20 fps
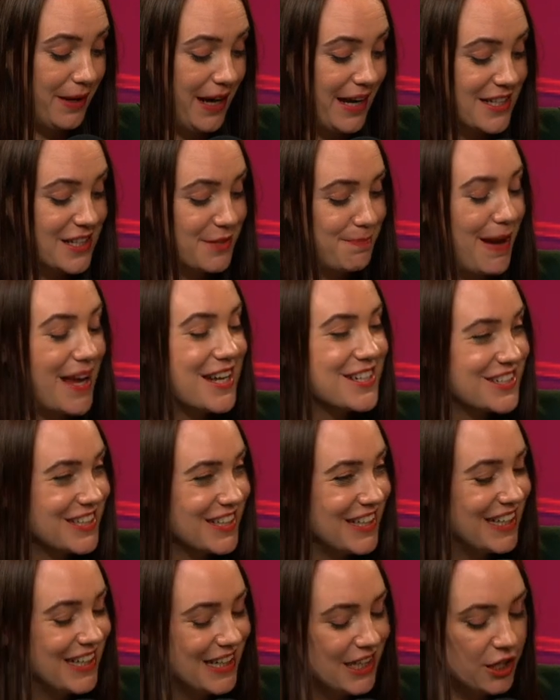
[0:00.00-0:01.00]
bad,
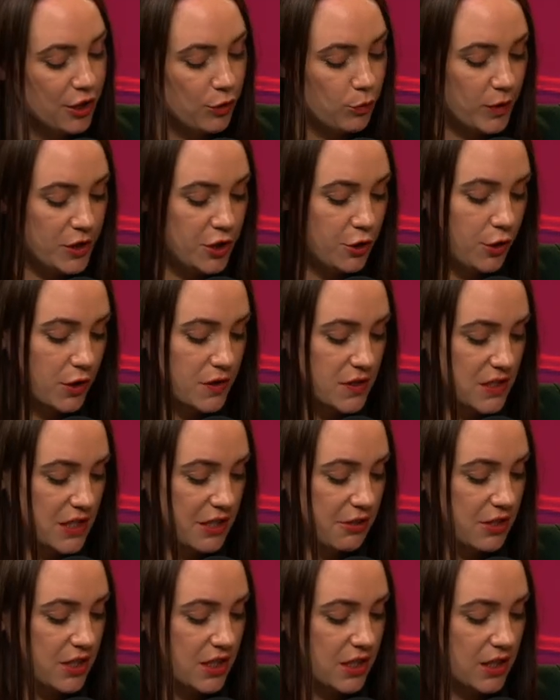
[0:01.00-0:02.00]
especially when you
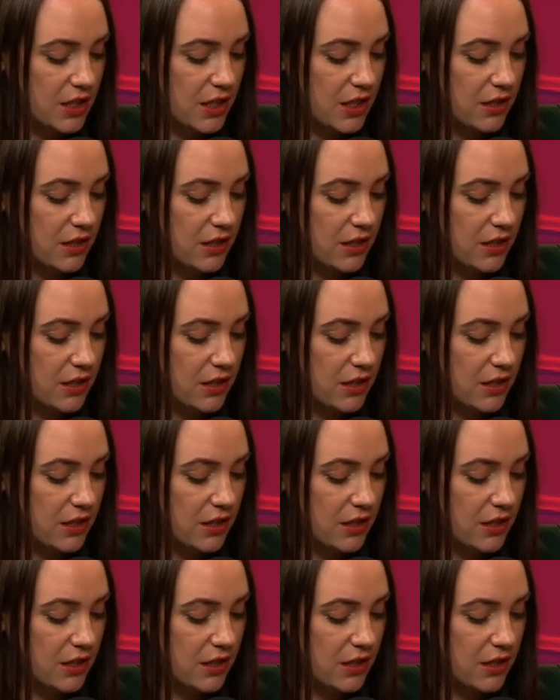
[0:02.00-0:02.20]
consider